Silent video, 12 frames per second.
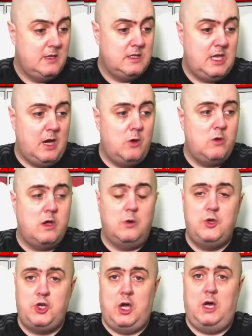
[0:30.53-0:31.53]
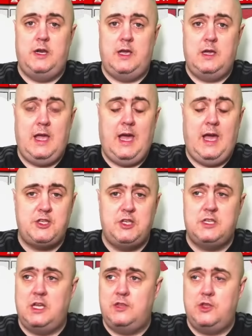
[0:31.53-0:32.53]
Diogo Jota
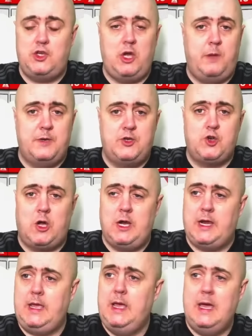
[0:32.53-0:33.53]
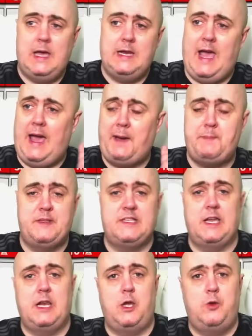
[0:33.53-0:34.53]
catches it on the shopping trolley and
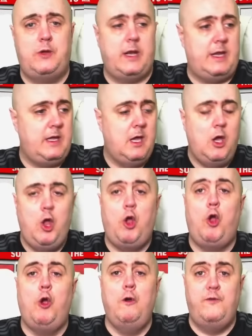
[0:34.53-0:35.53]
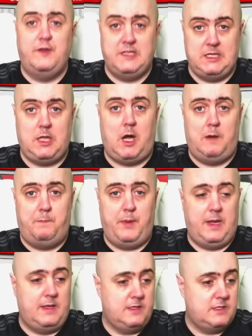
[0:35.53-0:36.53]
absolutely hoofs it top
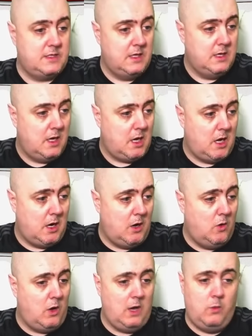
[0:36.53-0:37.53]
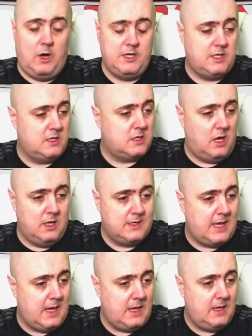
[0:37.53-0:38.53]
bins. Oh, I watched this all
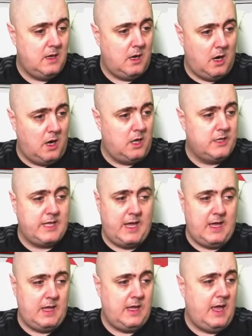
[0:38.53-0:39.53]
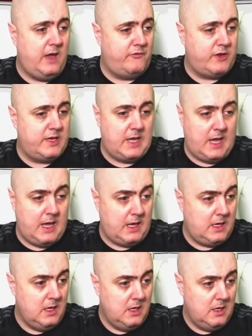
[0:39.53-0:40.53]
day, every
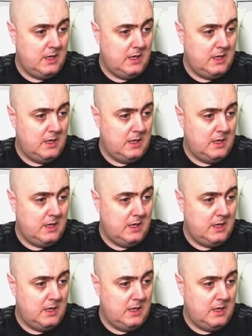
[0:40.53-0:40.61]
day.